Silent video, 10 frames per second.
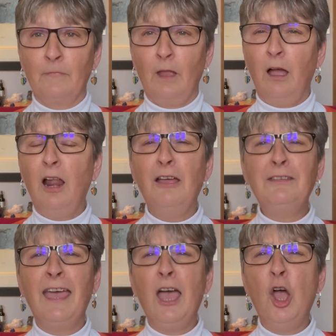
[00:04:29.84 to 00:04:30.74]
I don't
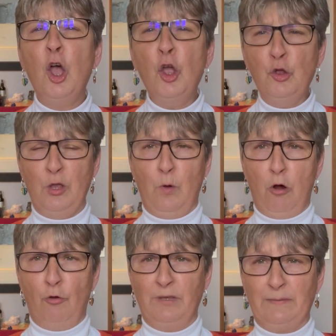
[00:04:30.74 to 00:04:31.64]
care who you
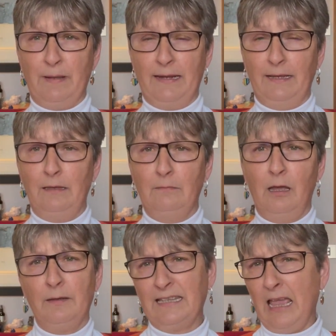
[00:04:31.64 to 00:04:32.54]
are on this planet,
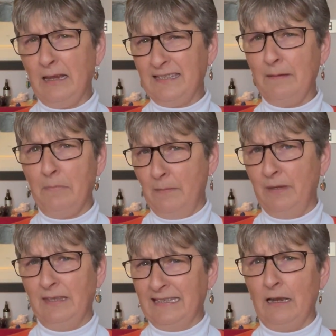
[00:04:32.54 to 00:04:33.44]
except
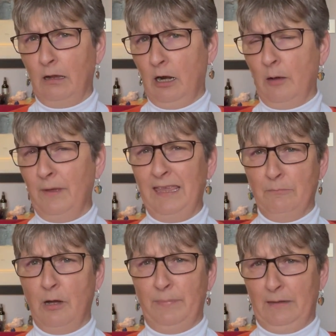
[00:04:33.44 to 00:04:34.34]
maybe the Dalai Lama. He
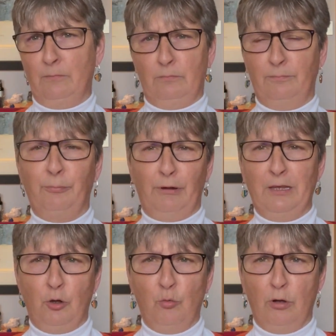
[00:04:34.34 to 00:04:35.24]
might be pretty
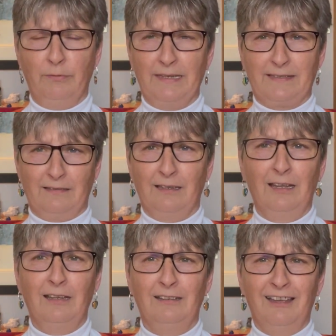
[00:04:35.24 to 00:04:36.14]
cool on this, and
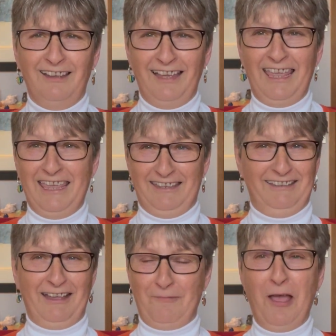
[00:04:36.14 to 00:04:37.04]
he
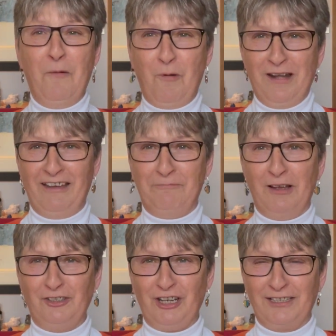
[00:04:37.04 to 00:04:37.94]
won't have
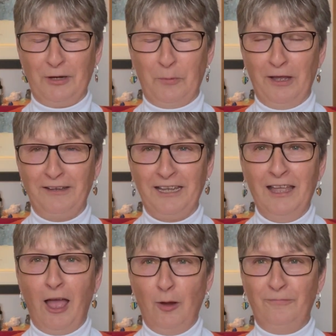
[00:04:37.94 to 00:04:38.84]
much shadow work,
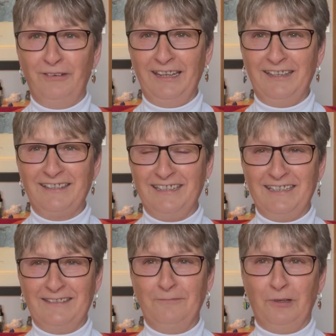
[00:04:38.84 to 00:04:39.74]
hopefully, because
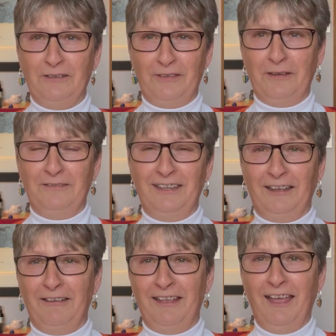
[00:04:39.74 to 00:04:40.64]
he's one of the,
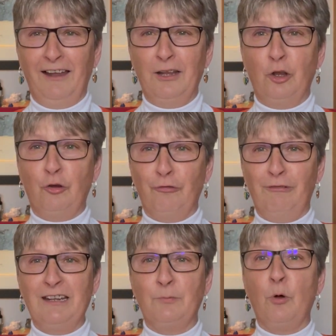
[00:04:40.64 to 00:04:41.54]
an
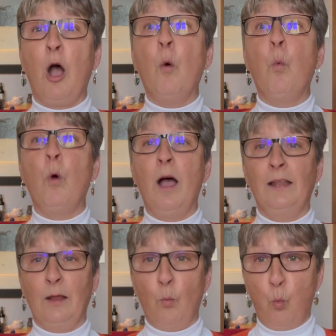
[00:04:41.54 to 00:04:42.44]
incredible
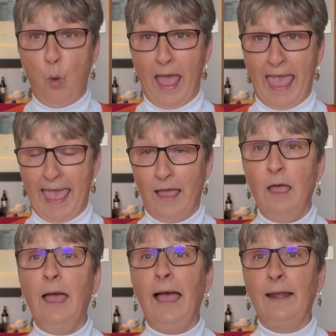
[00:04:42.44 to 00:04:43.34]
and aware
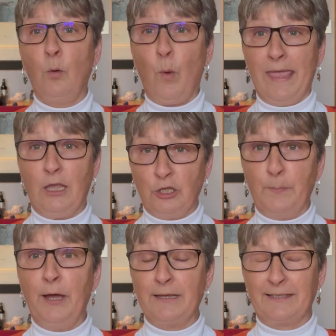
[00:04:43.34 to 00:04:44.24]
and awakened
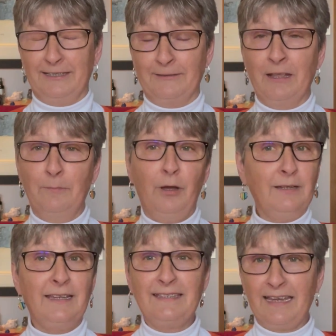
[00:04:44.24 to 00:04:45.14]
person. But I
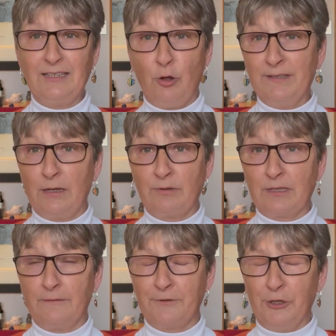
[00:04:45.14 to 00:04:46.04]
dare say he's got his own
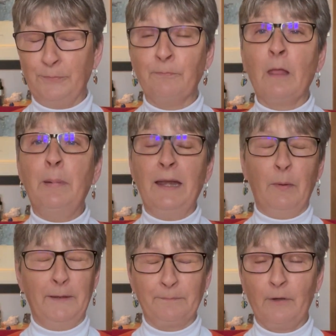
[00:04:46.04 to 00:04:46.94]
stuff too. But
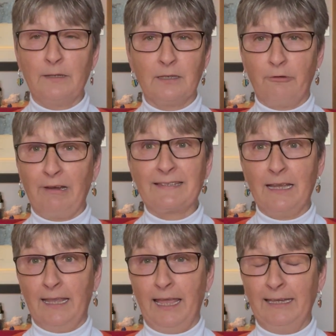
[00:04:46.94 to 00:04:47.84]
anyway, I digress
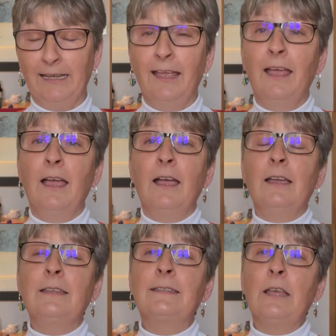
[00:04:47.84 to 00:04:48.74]
again.
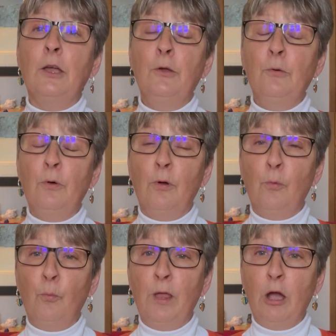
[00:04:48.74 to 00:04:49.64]
So
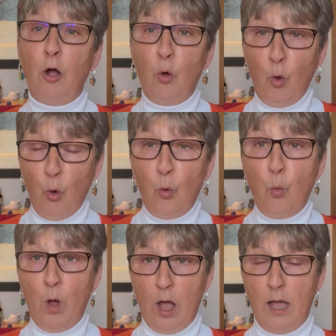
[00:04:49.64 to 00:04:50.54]
we are all
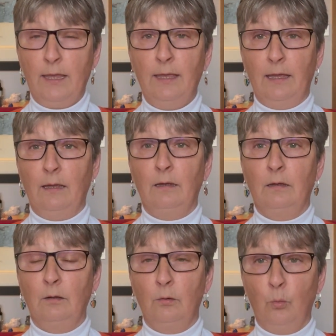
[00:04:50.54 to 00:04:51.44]
working
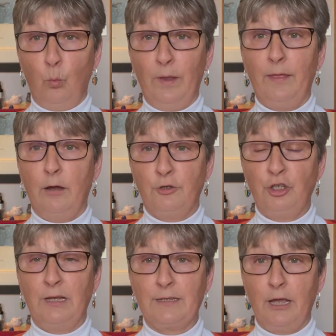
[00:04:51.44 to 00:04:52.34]
with our
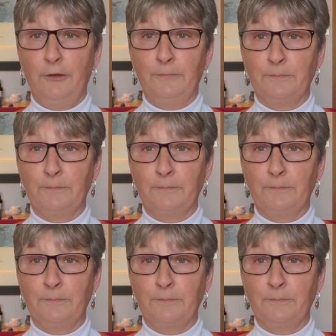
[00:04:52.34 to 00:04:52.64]
shadow.